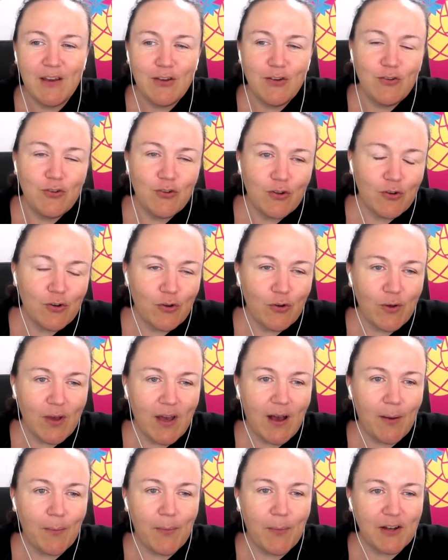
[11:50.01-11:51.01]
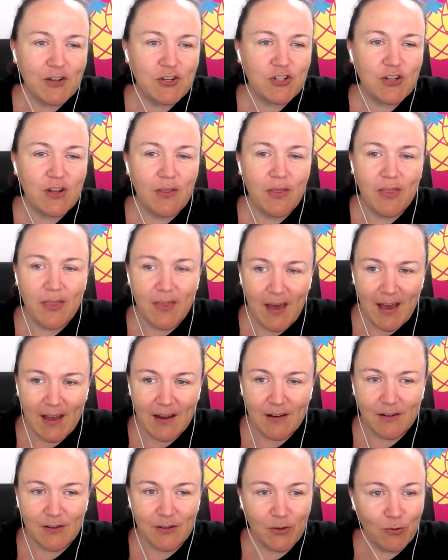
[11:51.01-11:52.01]
You don't know how much
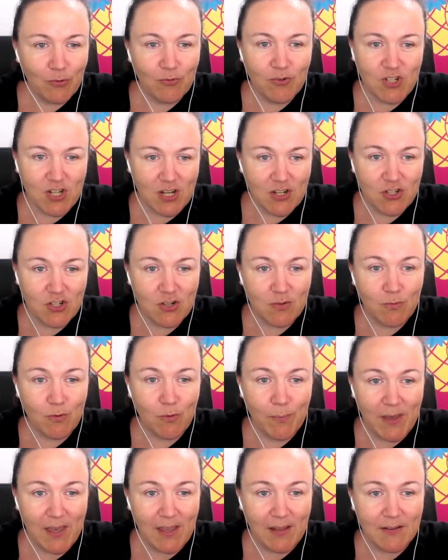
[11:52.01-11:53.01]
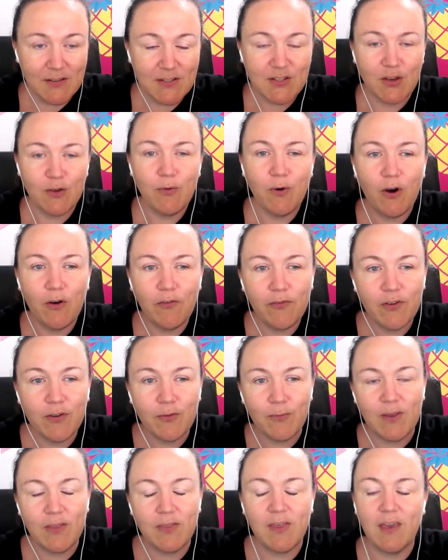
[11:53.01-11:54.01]
that little gesture will mean. So
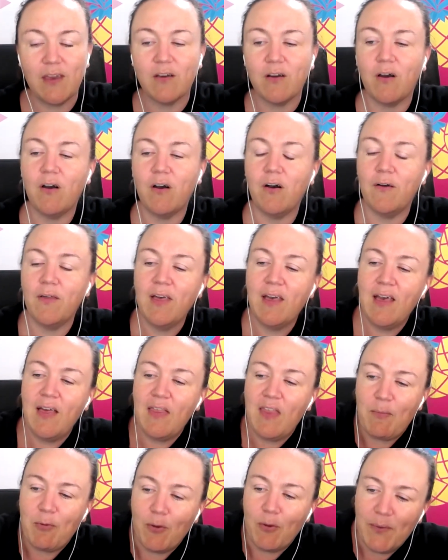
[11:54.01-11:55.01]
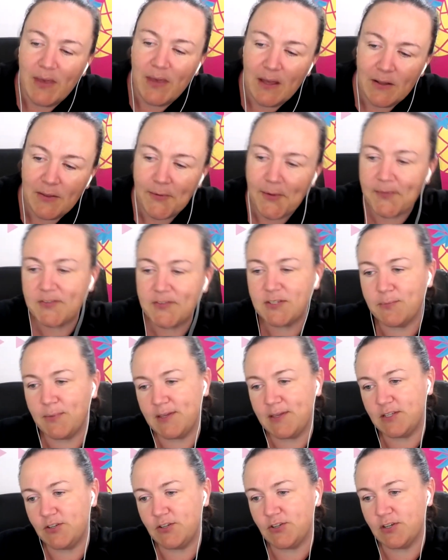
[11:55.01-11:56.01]
often we think, oh, they probably get lots of
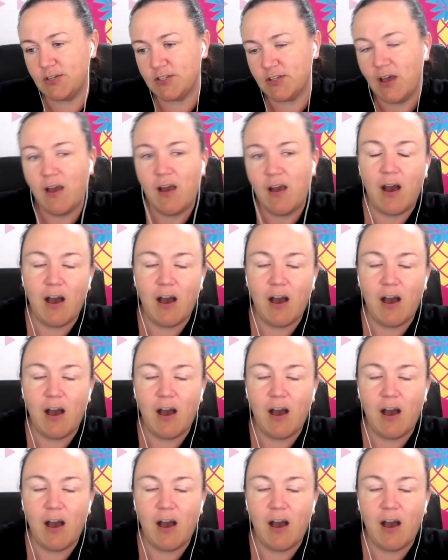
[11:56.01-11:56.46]
messages.